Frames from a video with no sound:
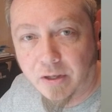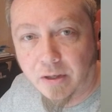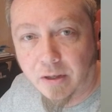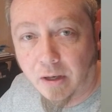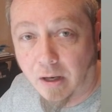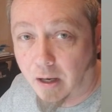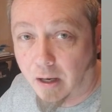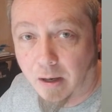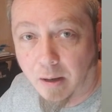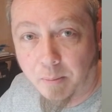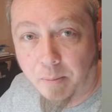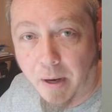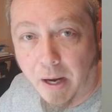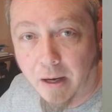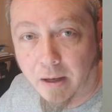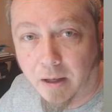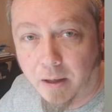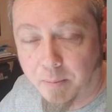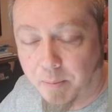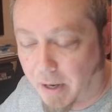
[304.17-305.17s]

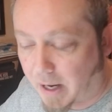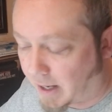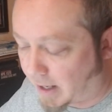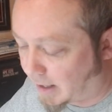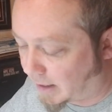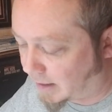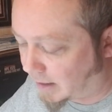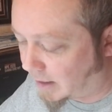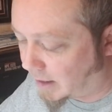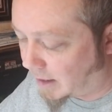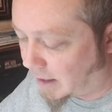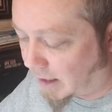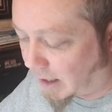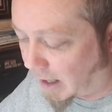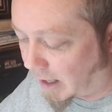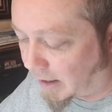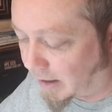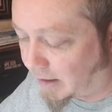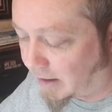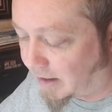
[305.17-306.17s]
battery pack
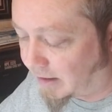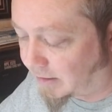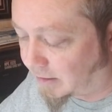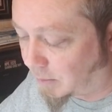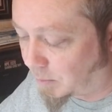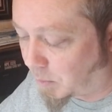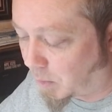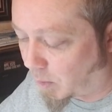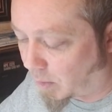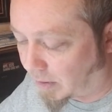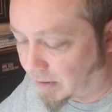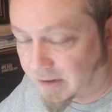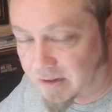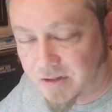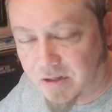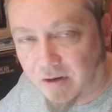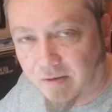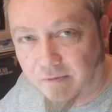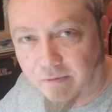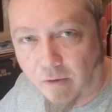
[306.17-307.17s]
underneath the board.
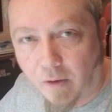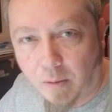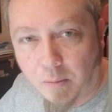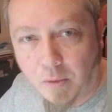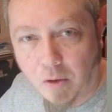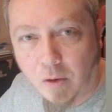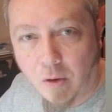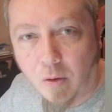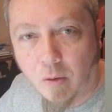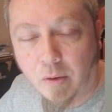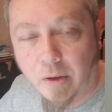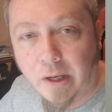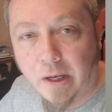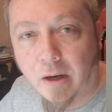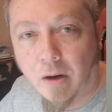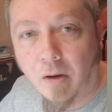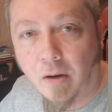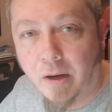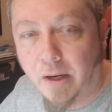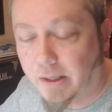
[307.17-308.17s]
There's conformal
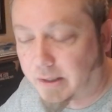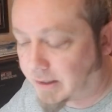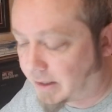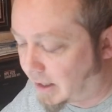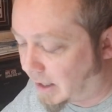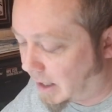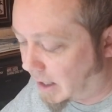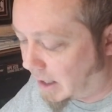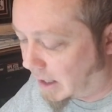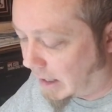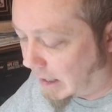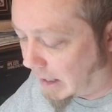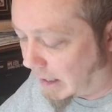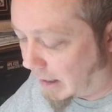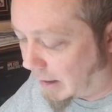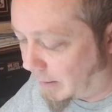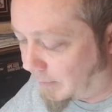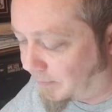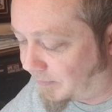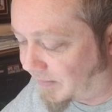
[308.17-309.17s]
coating on it.
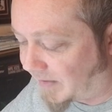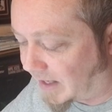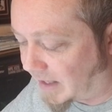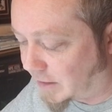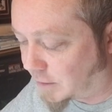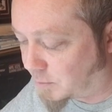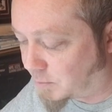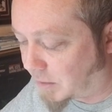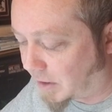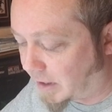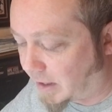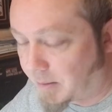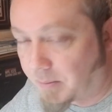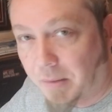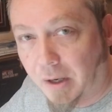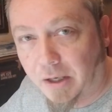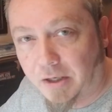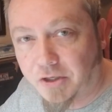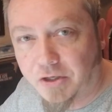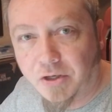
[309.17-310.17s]
It's pretty
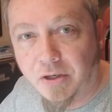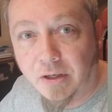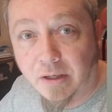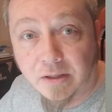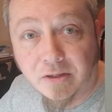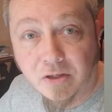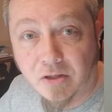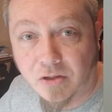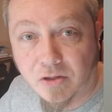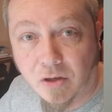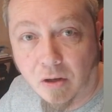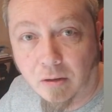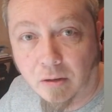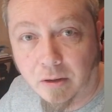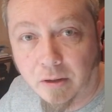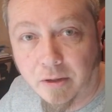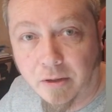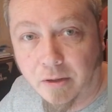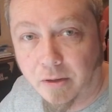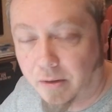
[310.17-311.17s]
much, it's a
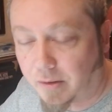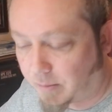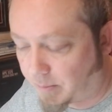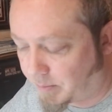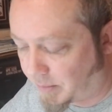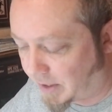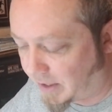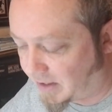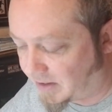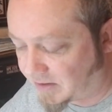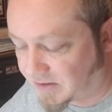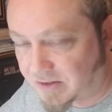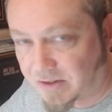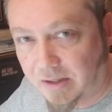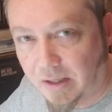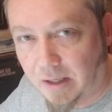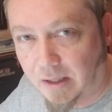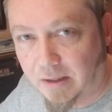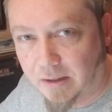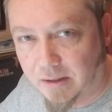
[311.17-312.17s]
solid piece
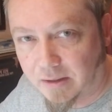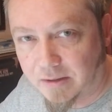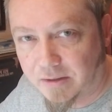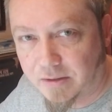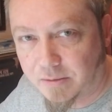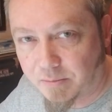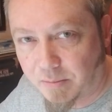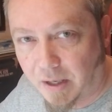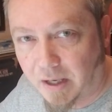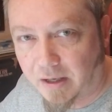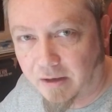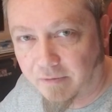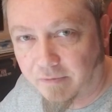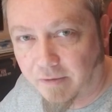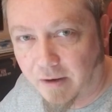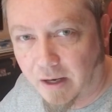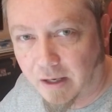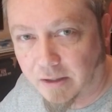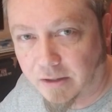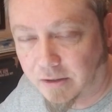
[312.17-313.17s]
that is
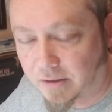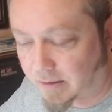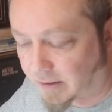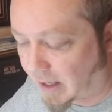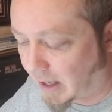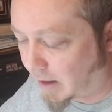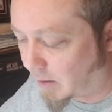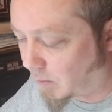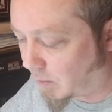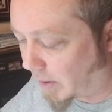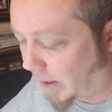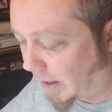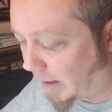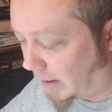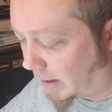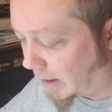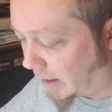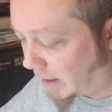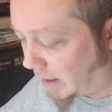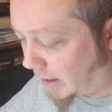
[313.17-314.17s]
manufactured that
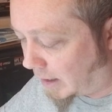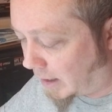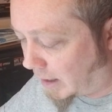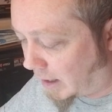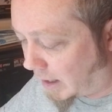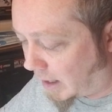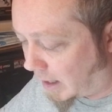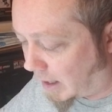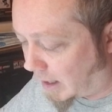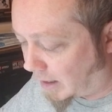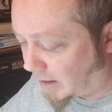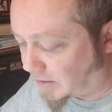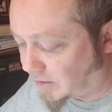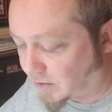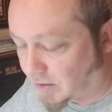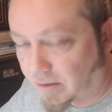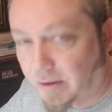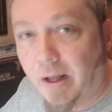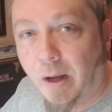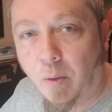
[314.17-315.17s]
way,
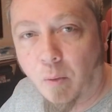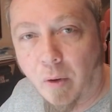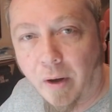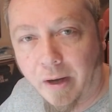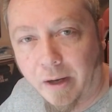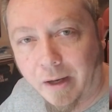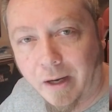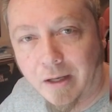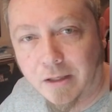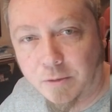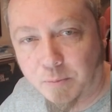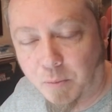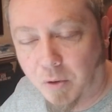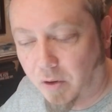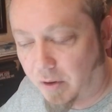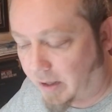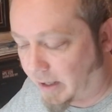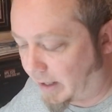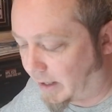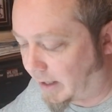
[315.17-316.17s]
so that when it gets
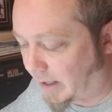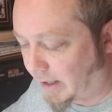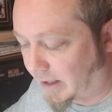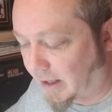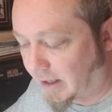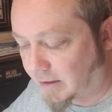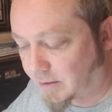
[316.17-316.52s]
put in, it